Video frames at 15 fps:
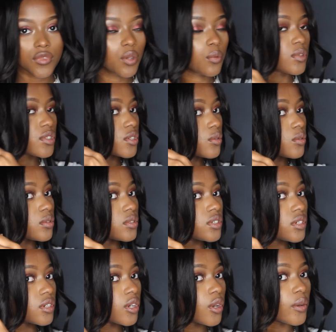what's it called?
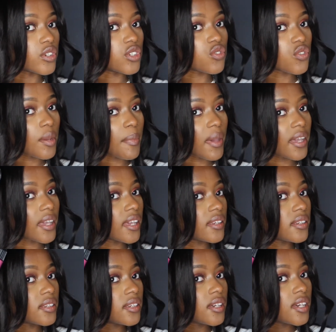Go straight back
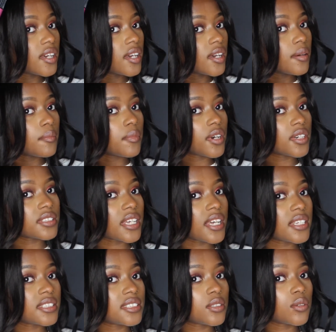in, because the
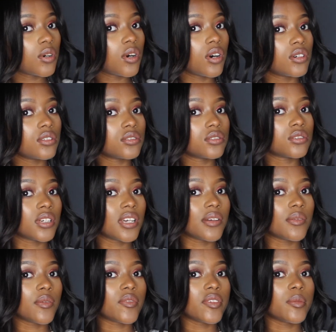hair's still hot, so it
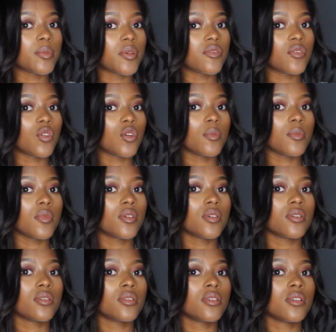won't really perform.
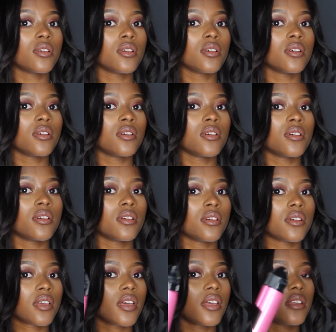
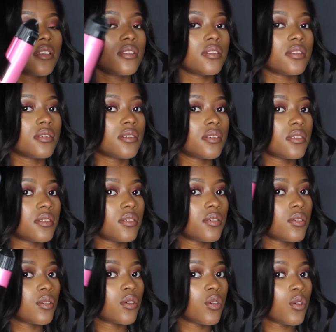Again,
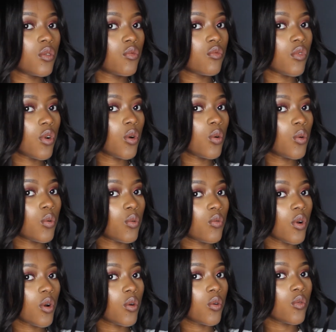Roll,
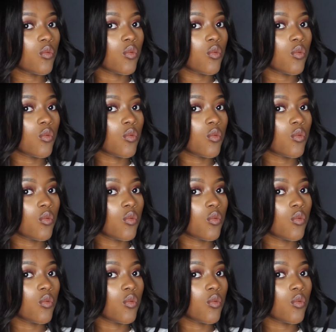roll,